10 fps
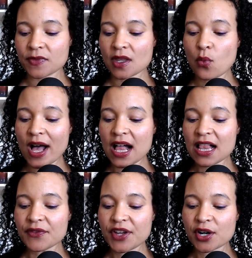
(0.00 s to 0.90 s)
Well,
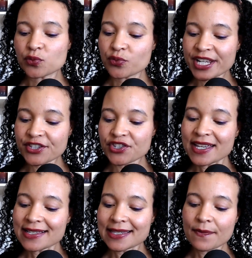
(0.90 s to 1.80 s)
they're rich in
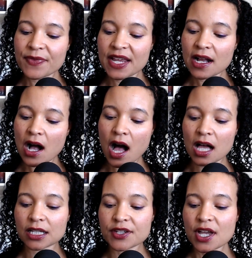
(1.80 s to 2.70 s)
something
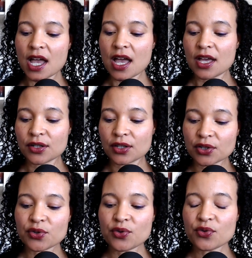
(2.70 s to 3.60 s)
called
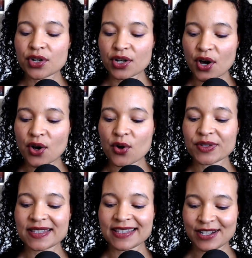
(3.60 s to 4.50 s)

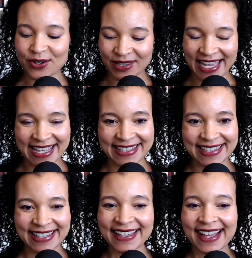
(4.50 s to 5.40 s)
glucosinolates.
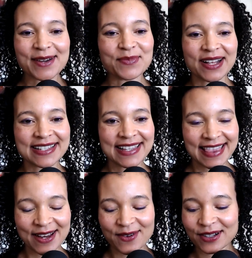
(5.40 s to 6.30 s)
I'm probably saying
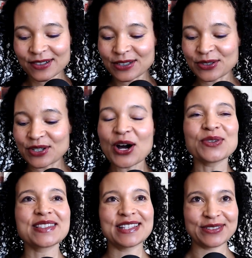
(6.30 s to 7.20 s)
that wrong.
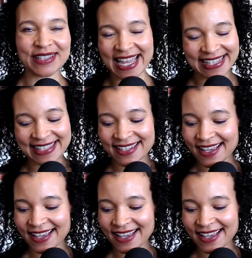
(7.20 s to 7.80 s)
Glucosinolates,